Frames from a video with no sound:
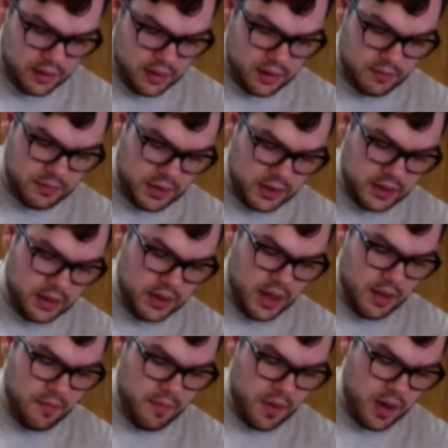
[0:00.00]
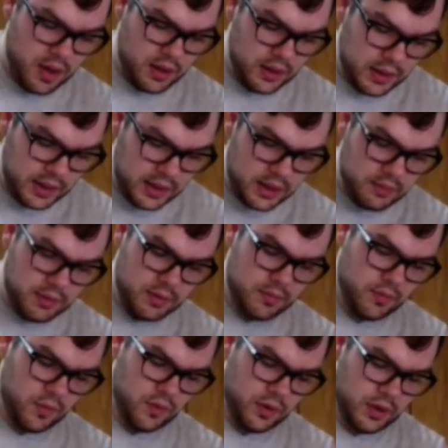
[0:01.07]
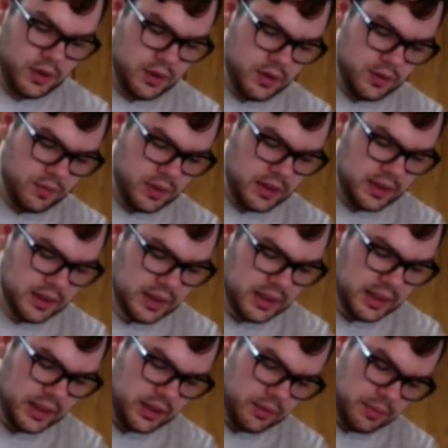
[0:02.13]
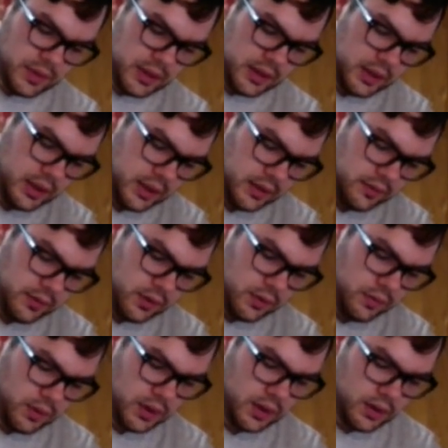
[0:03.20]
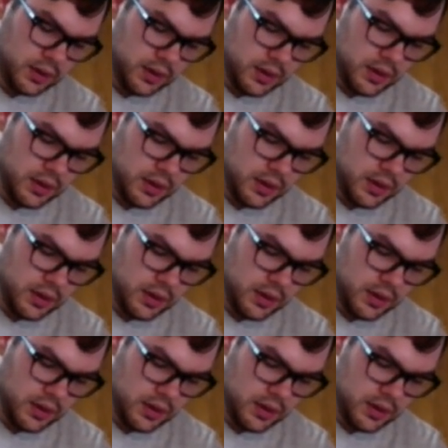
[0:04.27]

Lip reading: I'm liking that a little bit more. Here's a little bit of give to it.